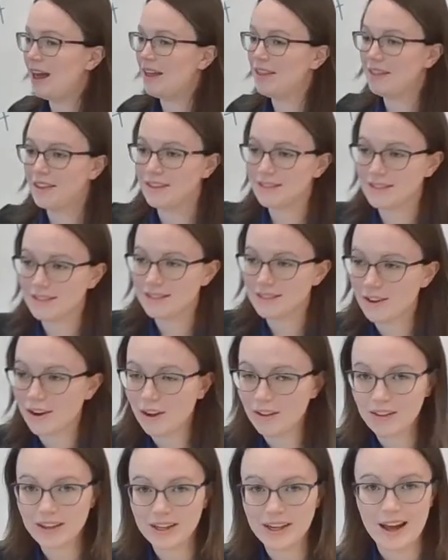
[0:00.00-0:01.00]
This is
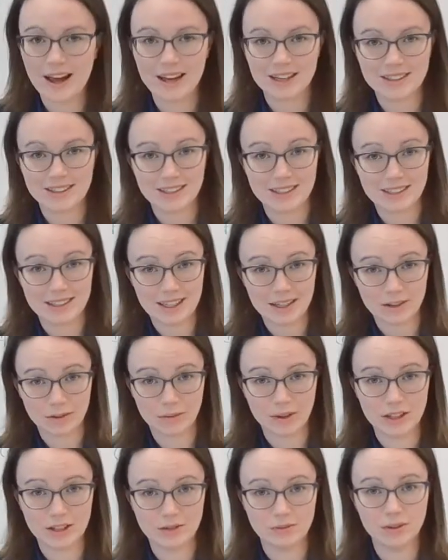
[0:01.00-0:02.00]
called an accidental
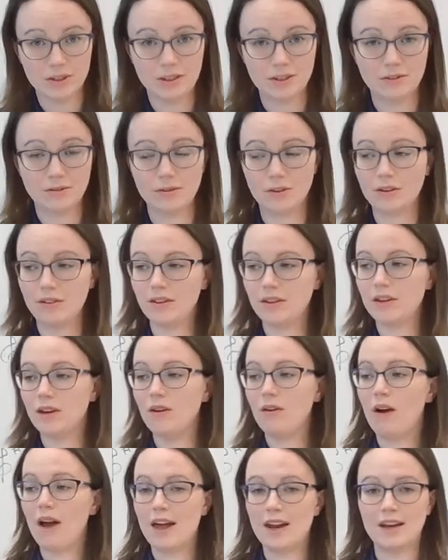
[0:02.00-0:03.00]
when it's written in front of the
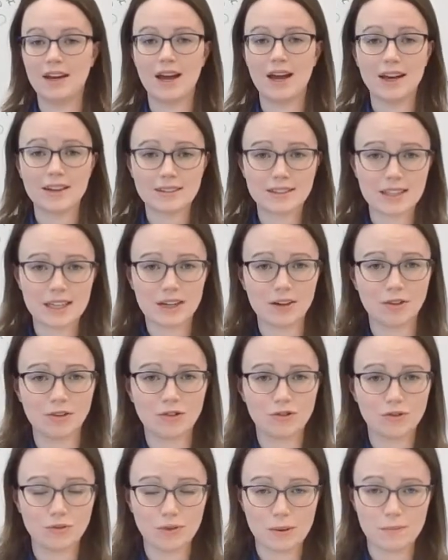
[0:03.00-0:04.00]
note, and an accidental
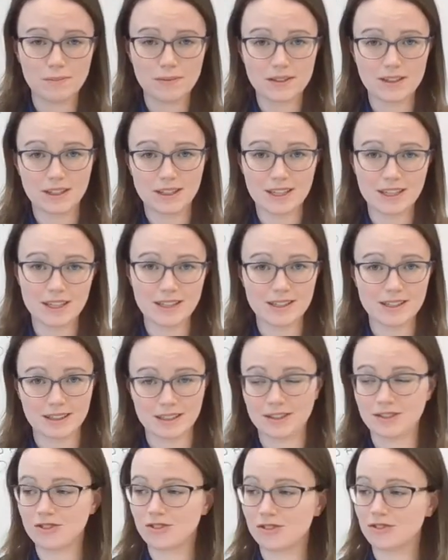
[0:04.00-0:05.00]
trumps the key
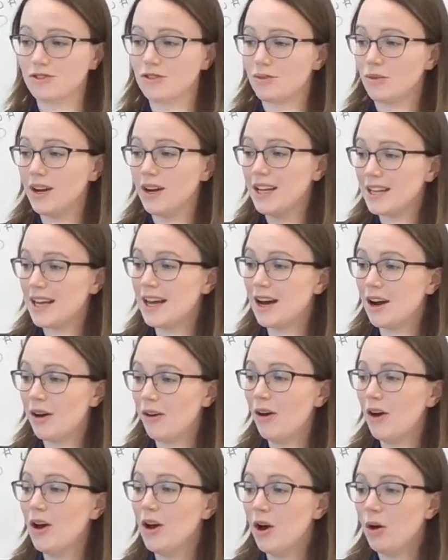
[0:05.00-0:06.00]
signature. So right
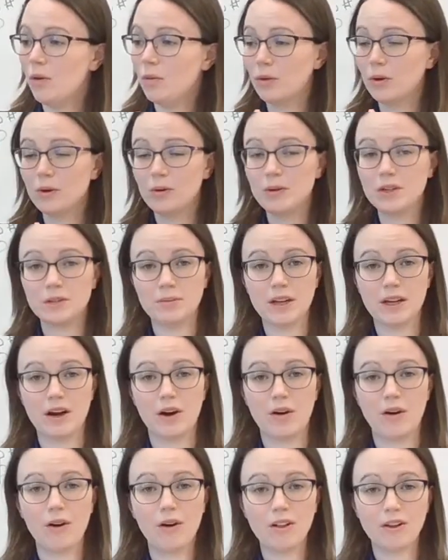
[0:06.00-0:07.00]
now, we're going to play
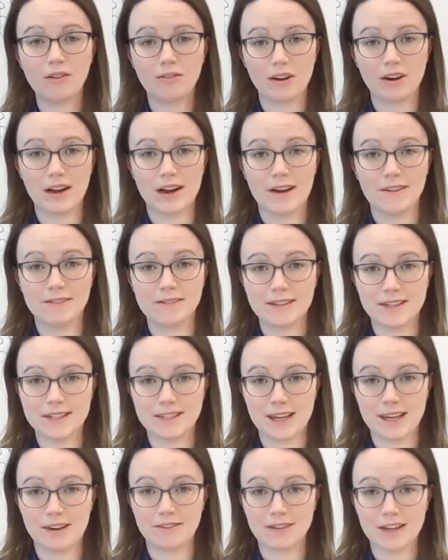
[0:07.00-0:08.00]
all of our Fs
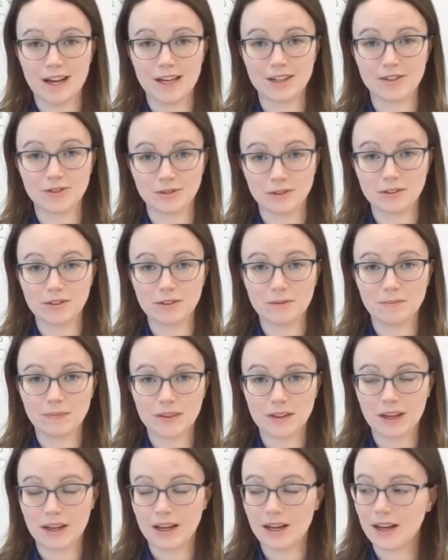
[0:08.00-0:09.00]
as F naturals.
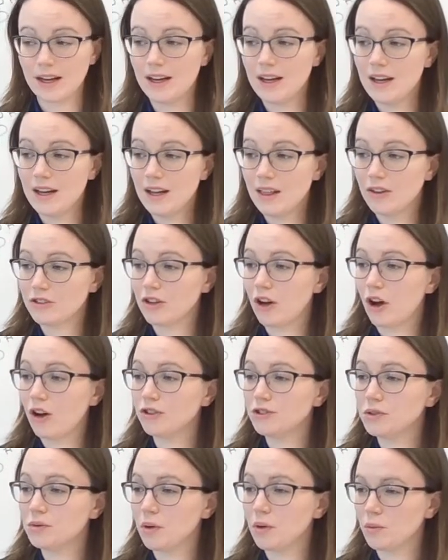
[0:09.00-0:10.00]
Okay? There's
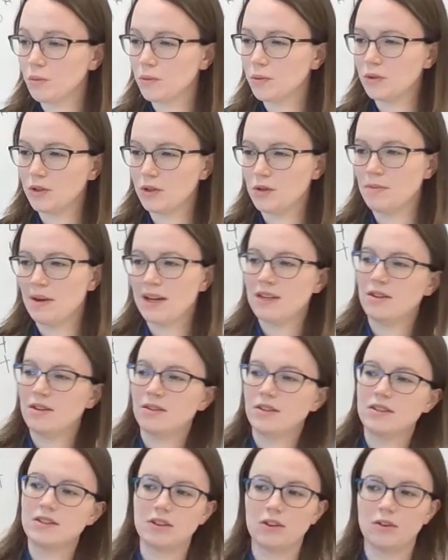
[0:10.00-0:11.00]
also a rule you might
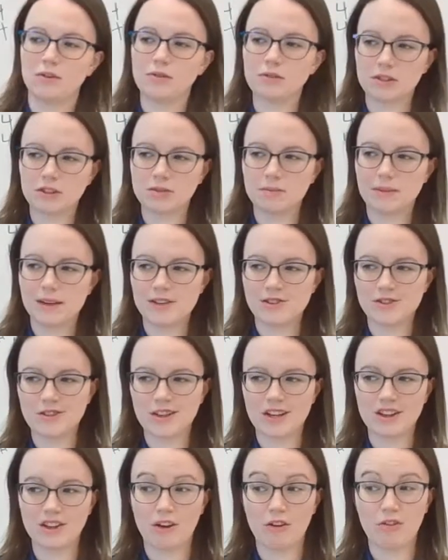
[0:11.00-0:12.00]
notice in the first measure
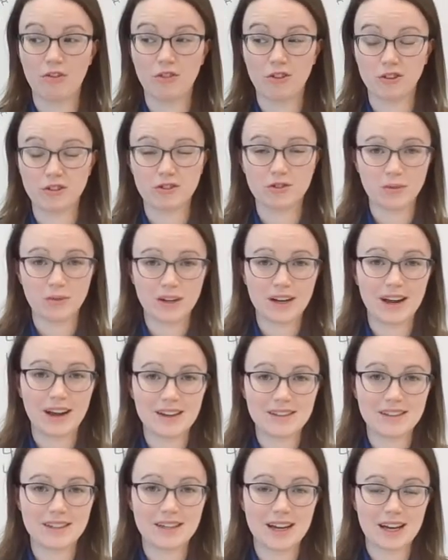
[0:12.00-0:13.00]
that the first one
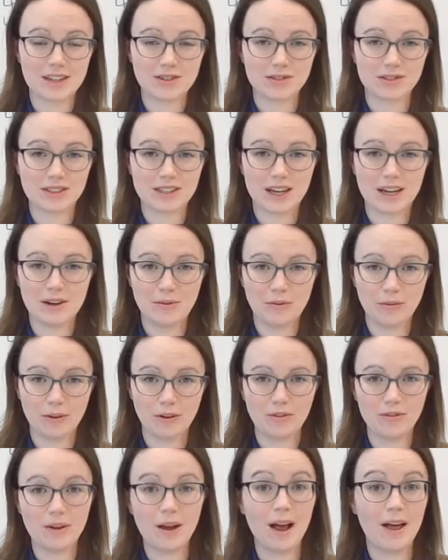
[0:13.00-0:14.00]
has a natural sign in front
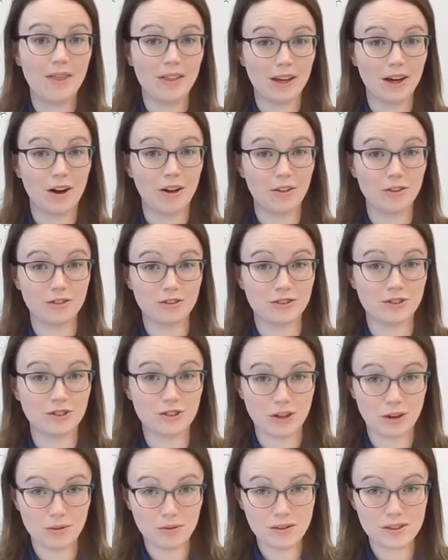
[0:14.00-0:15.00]
of it and the others
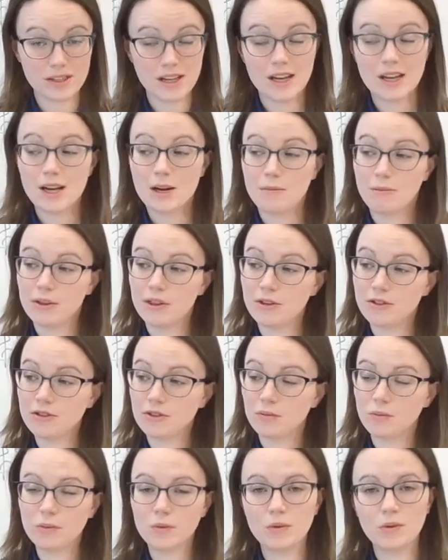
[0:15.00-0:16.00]
don't. But there's a
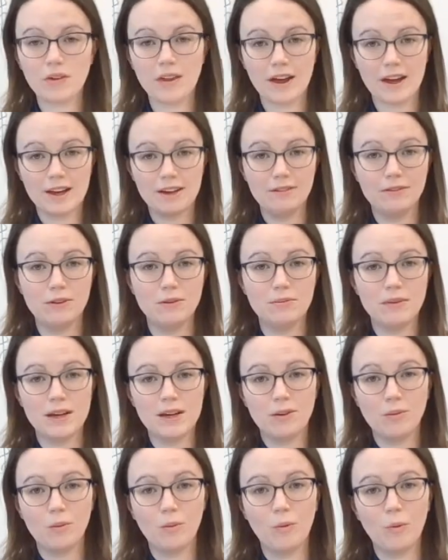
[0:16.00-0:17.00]
rule that if you
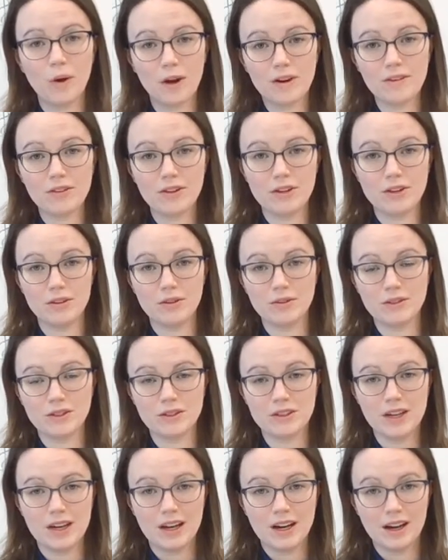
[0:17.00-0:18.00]
make one of the
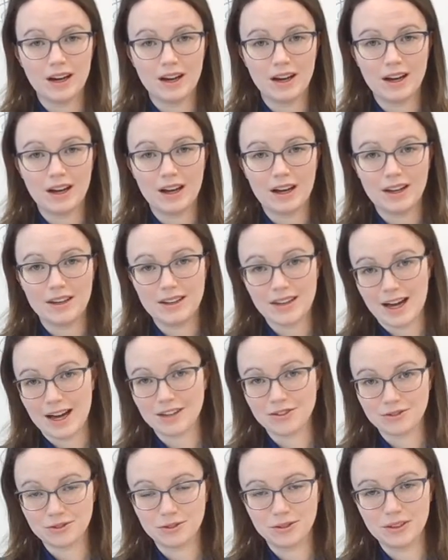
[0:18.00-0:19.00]
notes
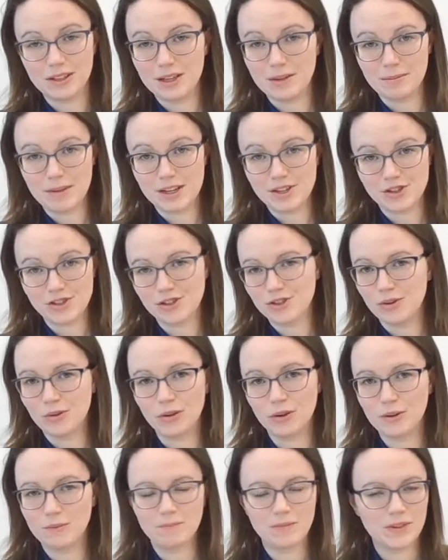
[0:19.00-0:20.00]
natural in a measure,
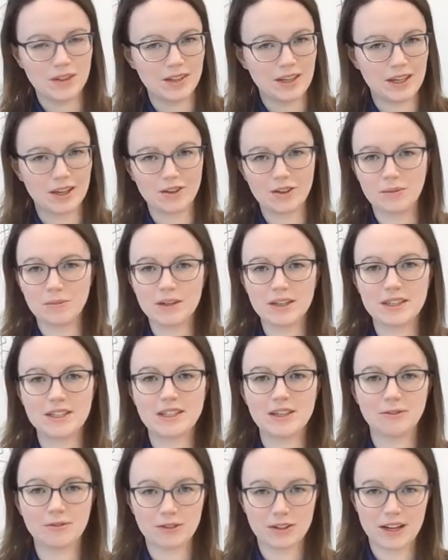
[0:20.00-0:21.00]
or it could be a
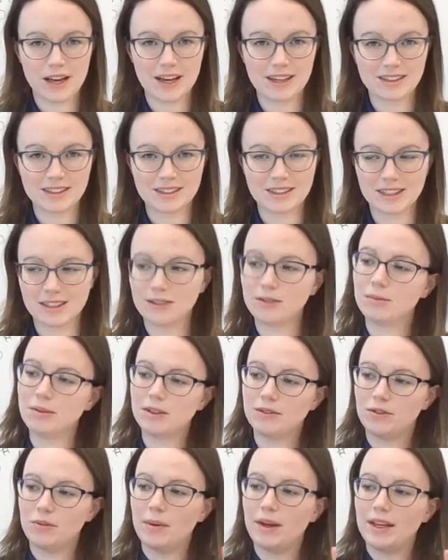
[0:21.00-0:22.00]
different accidental, but
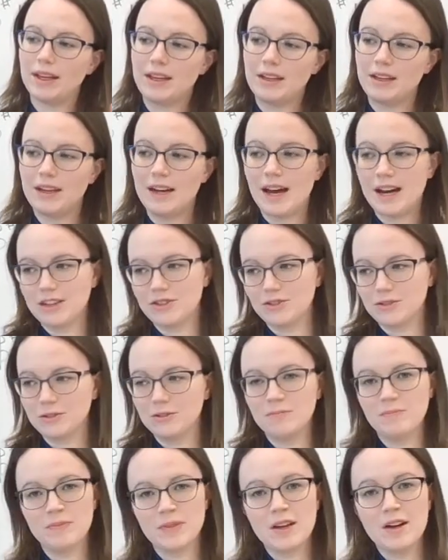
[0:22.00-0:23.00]
if you make it
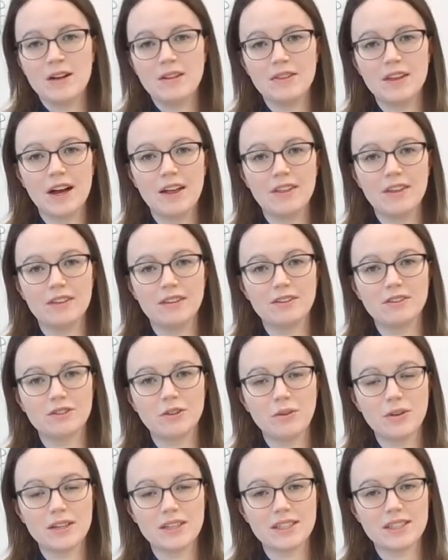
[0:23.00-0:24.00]
natural, that it's
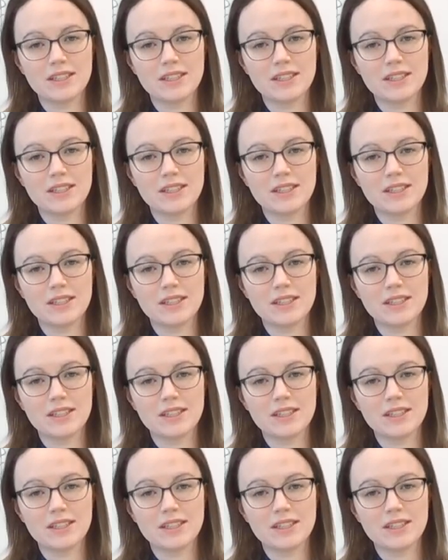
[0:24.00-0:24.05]
going to